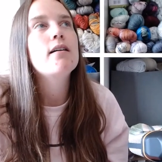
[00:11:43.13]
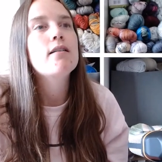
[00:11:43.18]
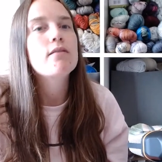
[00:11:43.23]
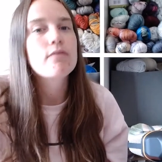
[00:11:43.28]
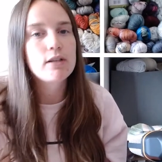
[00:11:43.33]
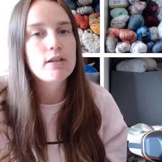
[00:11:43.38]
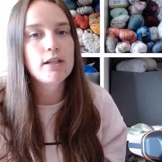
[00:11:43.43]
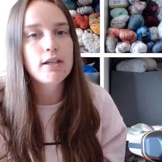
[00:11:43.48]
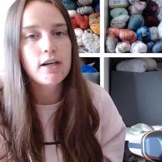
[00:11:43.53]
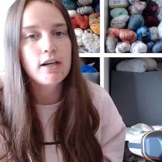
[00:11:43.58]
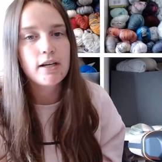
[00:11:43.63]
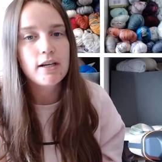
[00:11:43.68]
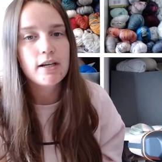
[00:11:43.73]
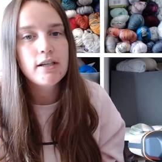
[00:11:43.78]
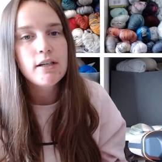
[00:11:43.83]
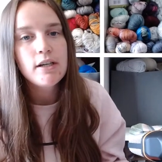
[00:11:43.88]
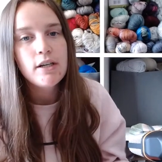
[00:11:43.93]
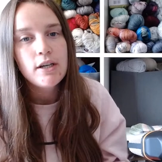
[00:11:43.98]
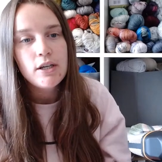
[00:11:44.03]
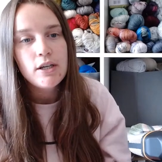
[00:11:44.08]
really good.
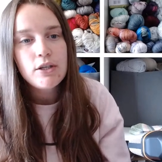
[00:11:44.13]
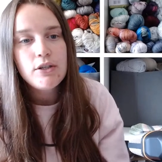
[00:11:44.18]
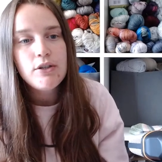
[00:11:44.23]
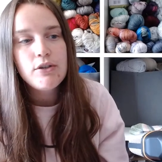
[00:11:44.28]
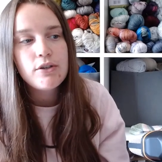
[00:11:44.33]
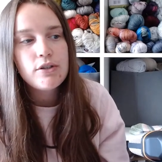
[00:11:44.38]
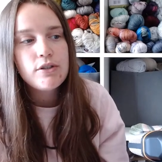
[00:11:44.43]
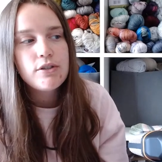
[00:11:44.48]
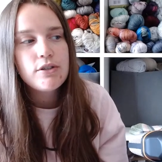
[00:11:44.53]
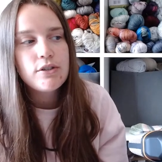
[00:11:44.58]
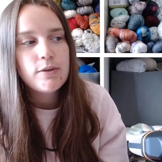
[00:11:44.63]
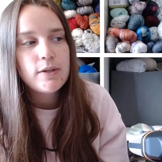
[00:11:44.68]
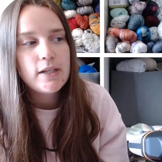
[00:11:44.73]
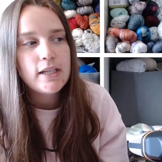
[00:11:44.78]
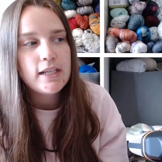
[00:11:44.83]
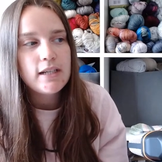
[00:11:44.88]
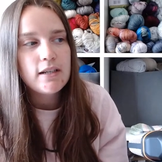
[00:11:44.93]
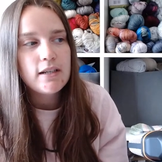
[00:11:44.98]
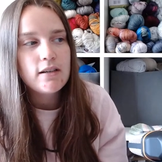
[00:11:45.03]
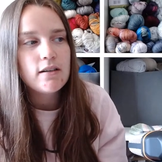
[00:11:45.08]
You can do it
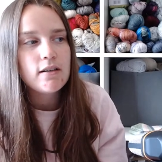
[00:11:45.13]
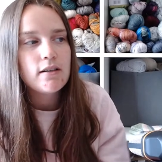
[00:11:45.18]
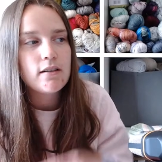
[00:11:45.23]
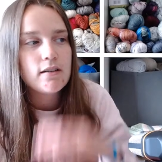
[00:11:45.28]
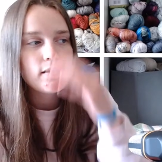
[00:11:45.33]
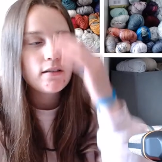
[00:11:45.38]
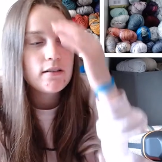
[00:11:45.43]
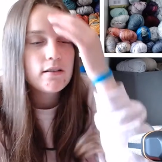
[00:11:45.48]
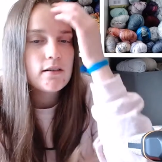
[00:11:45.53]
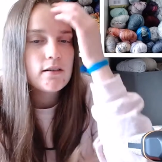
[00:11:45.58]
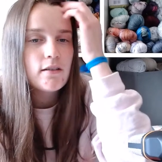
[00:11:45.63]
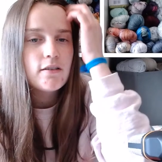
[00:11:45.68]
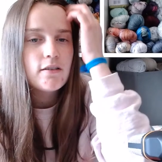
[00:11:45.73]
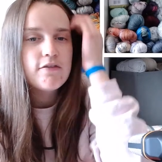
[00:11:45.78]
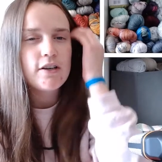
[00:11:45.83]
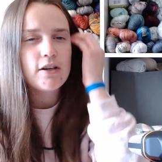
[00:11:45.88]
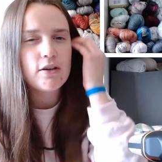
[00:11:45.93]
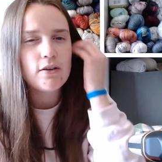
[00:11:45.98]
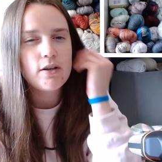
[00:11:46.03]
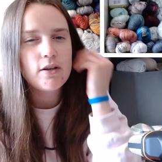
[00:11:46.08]
in
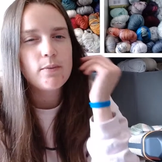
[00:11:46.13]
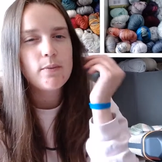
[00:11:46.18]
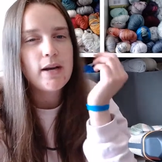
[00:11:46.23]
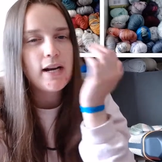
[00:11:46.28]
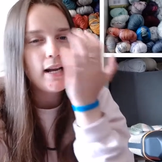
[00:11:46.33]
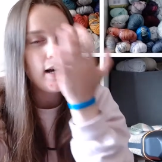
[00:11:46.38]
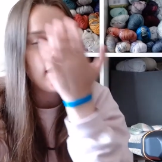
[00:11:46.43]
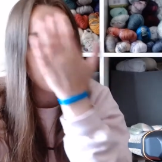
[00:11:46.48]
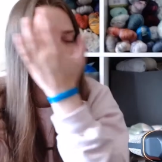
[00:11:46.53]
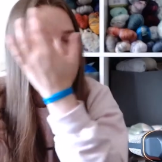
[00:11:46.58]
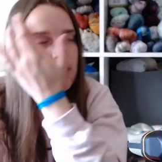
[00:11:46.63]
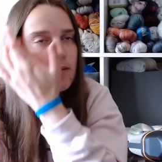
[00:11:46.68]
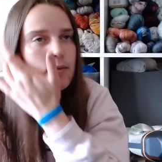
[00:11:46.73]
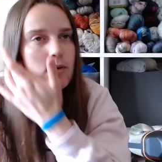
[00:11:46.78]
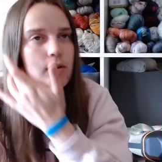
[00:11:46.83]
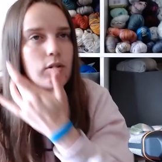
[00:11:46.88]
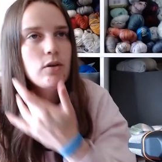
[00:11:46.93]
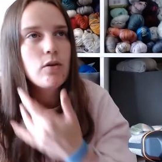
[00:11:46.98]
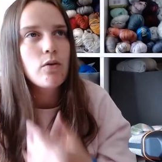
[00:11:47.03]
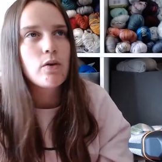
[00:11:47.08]
fingering weight held
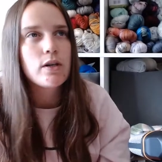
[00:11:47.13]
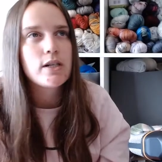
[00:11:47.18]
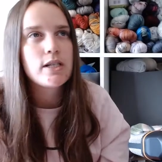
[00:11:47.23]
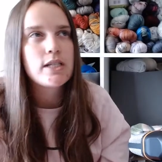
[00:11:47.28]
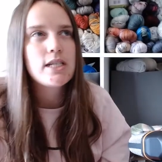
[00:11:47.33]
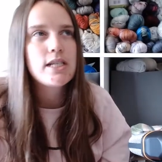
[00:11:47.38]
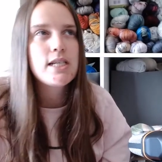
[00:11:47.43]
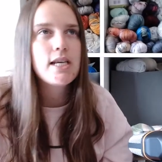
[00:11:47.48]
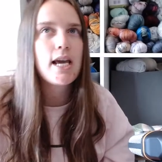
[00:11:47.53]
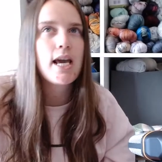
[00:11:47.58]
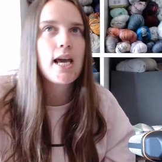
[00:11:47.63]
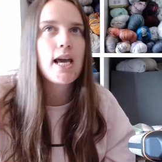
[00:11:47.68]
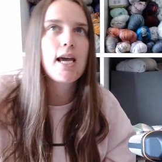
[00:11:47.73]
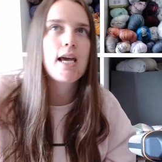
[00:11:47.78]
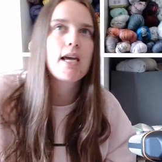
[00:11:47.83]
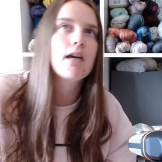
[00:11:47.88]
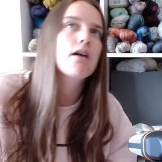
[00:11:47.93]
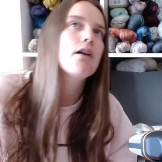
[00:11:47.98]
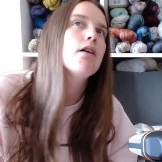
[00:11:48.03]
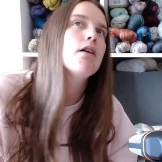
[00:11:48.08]
double or
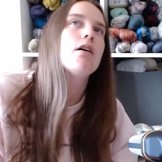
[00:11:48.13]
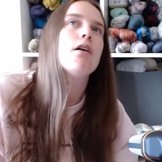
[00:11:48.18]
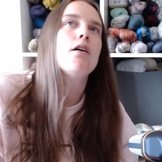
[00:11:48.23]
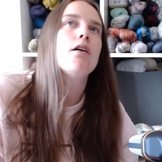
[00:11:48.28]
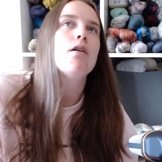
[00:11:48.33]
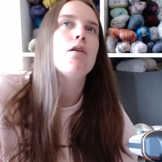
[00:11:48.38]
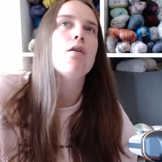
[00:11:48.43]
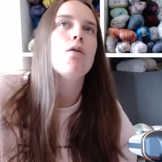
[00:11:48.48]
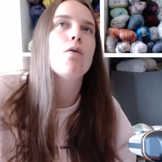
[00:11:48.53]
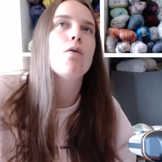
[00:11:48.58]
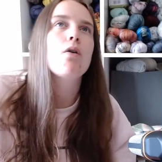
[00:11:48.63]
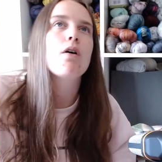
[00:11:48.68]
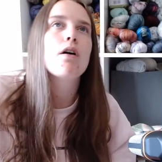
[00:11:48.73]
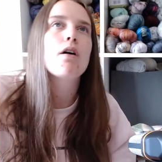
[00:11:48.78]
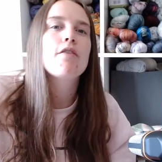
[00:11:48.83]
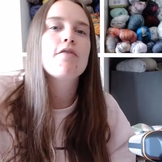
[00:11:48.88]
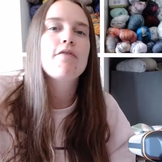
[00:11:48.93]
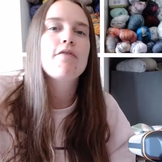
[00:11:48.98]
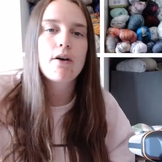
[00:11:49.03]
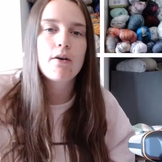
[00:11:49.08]
DK
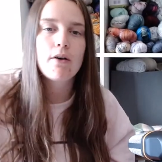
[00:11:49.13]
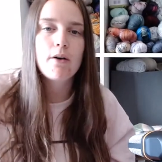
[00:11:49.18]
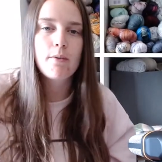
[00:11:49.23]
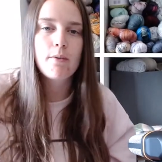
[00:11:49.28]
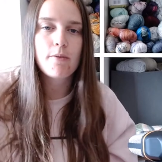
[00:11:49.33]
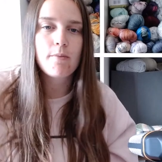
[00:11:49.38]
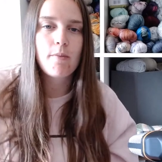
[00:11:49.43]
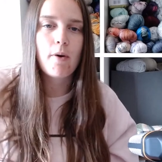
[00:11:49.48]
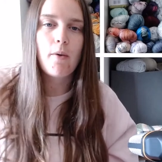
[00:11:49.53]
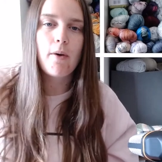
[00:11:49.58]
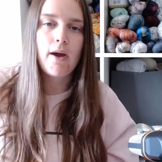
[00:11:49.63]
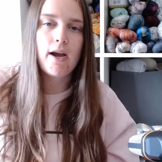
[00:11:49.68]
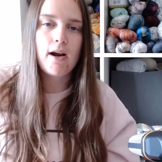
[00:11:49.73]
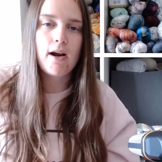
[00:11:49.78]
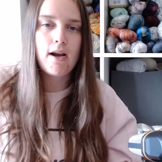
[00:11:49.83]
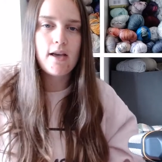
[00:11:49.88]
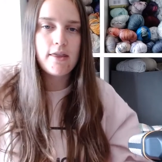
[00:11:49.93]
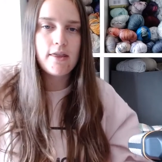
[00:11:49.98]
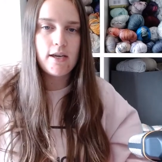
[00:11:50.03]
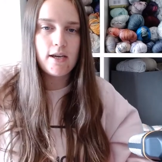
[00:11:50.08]
or fingering with mohair.
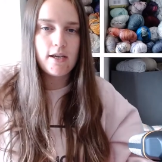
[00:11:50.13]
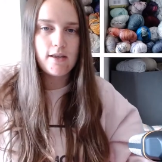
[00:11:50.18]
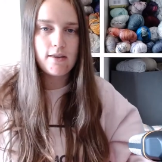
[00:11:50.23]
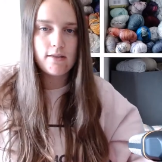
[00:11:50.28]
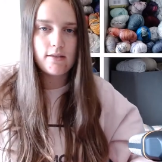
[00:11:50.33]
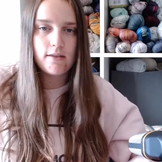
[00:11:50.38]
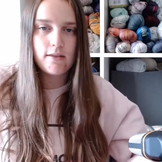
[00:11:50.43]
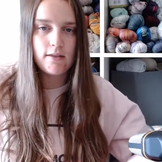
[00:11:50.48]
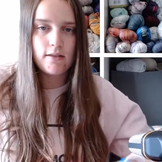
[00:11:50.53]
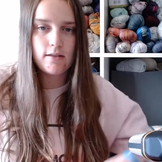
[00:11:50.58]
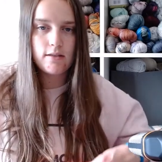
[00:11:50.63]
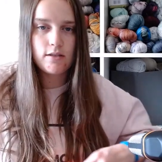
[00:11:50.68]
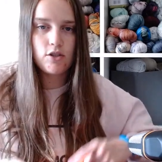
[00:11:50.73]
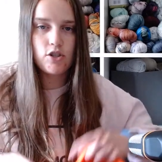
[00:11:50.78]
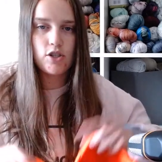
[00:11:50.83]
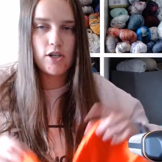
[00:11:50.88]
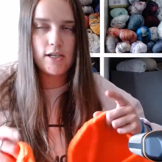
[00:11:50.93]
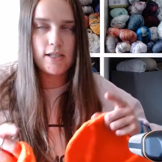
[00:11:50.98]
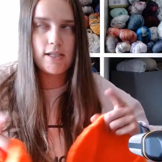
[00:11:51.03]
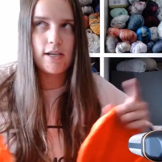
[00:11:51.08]
I think
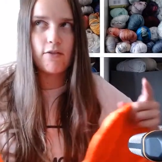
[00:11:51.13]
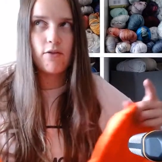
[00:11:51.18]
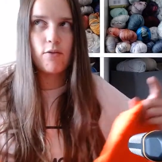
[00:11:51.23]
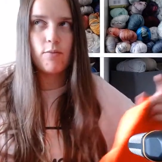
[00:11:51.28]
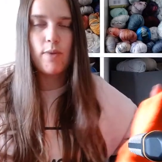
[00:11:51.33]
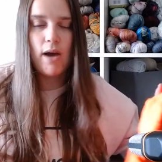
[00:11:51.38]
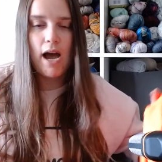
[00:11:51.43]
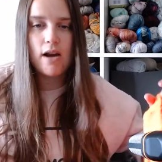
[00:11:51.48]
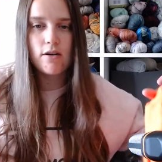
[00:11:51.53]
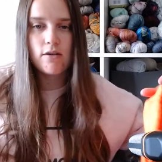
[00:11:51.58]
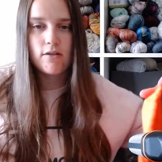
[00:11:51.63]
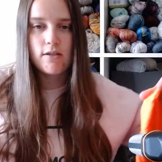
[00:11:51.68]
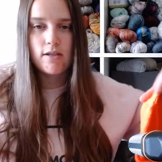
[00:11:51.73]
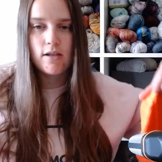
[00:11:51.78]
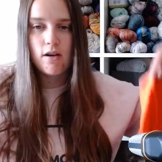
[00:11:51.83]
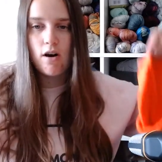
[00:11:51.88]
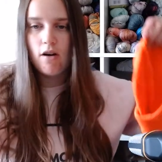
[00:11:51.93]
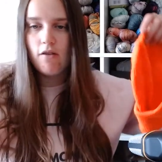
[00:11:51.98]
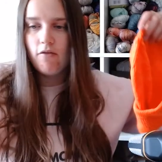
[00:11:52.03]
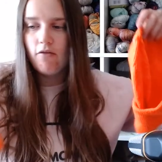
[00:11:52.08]
she has different patterns that
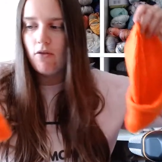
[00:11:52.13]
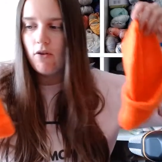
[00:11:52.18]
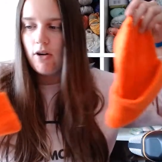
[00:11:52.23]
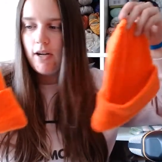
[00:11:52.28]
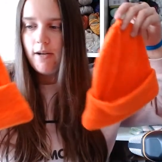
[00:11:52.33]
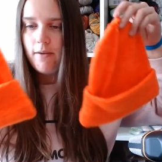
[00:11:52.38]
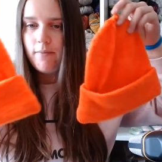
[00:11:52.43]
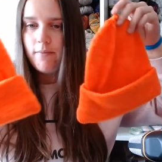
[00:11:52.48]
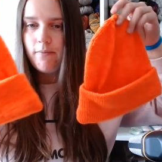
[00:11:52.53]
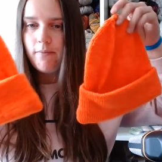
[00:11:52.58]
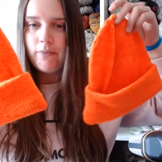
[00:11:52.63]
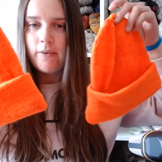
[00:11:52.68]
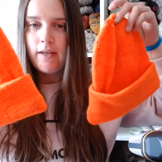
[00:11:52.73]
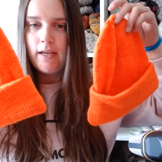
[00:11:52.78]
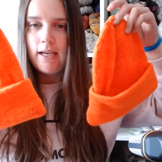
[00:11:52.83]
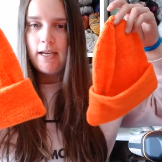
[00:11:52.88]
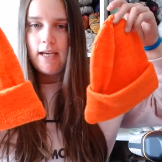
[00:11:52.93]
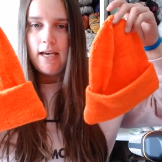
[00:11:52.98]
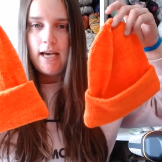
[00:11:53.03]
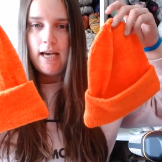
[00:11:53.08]
call for it.
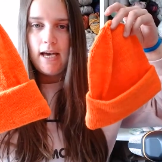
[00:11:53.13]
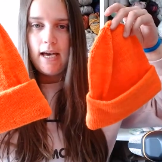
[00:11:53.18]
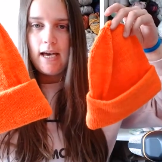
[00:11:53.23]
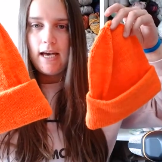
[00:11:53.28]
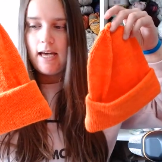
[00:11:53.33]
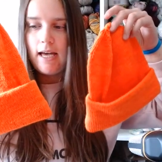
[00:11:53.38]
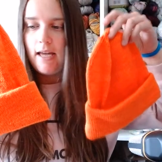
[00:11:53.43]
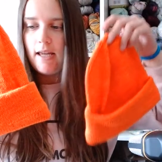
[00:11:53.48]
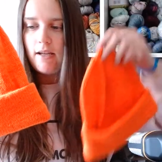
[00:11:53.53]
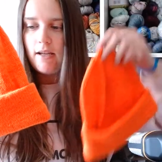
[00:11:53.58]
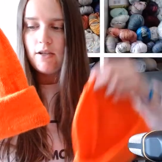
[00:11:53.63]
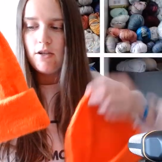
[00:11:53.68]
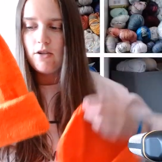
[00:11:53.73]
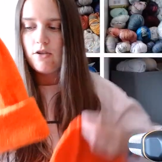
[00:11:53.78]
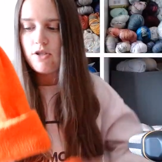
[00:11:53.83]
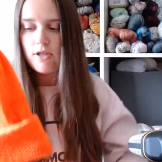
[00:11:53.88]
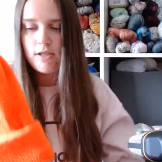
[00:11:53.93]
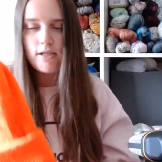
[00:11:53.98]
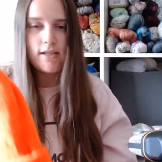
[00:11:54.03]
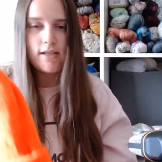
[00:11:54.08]
And you're
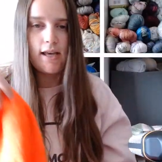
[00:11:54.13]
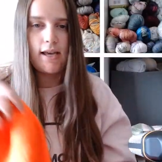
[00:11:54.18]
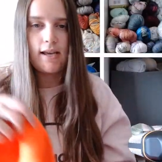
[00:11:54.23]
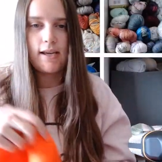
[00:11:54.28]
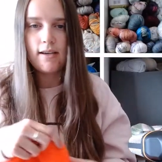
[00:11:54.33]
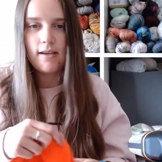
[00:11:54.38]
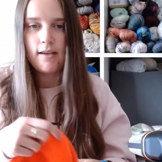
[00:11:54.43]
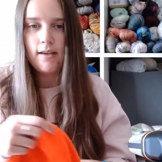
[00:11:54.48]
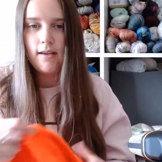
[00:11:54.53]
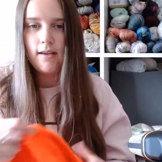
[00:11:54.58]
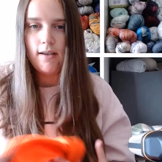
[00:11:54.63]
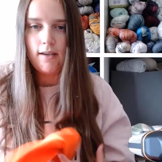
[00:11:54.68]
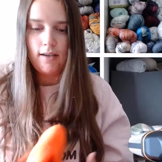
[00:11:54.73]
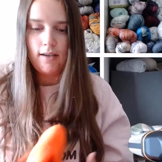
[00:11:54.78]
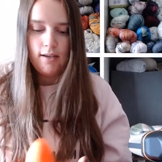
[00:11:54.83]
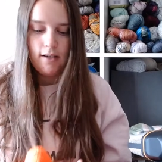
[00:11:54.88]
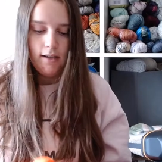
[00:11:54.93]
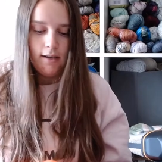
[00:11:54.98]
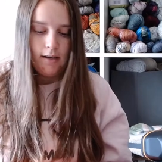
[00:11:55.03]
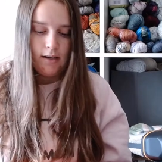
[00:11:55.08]
just like,
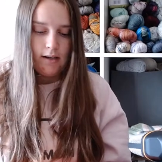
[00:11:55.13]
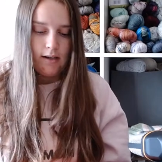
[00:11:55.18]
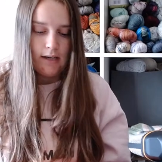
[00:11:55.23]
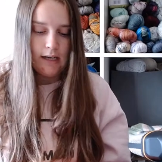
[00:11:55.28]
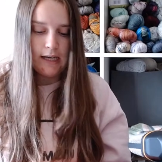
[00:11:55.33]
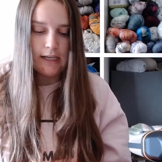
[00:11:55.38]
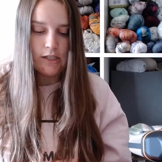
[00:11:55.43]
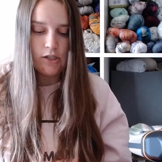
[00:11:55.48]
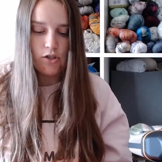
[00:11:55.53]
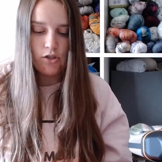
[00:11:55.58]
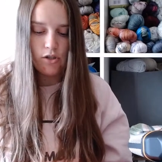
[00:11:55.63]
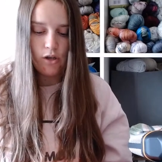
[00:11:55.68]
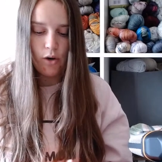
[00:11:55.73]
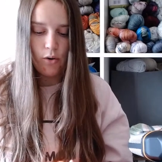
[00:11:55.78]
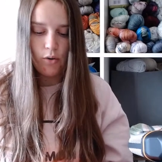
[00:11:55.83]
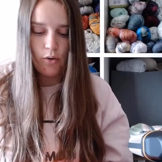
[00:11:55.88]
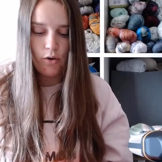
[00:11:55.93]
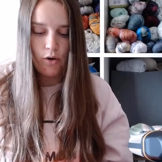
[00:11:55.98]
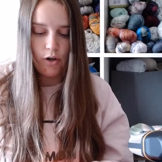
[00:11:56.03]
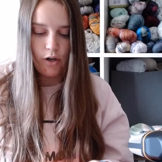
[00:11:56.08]
it's
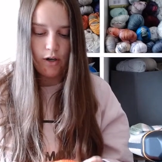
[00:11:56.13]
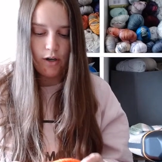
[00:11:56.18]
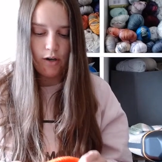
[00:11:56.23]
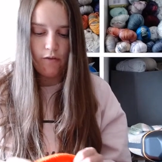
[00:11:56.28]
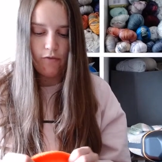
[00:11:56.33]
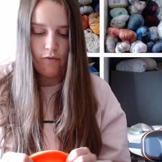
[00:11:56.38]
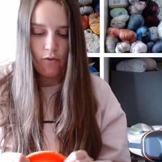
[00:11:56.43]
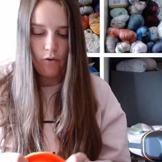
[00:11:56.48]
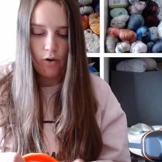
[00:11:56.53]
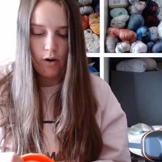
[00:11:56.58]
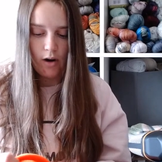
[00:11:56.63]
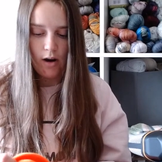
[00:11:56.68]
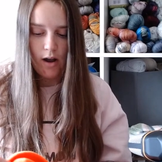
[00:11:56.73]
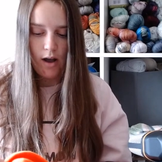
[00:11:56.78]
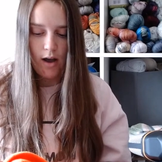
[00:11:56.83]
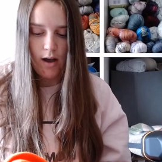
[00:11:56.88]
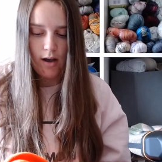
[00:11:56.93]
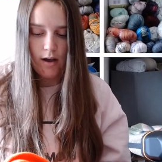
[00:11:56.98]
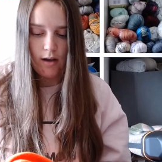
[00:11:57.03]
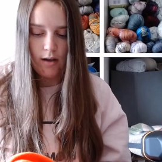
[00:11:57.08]
so good for
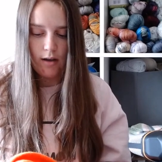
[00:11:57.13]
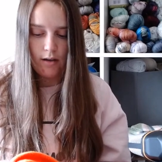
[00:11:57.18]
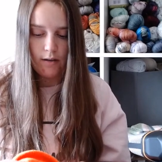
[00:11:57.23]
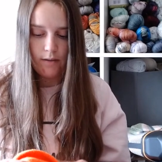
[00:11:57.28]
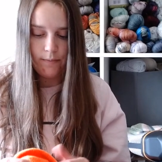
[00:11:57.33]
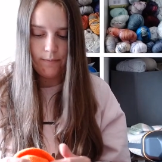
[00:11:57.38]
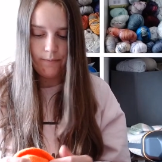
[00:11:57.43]
a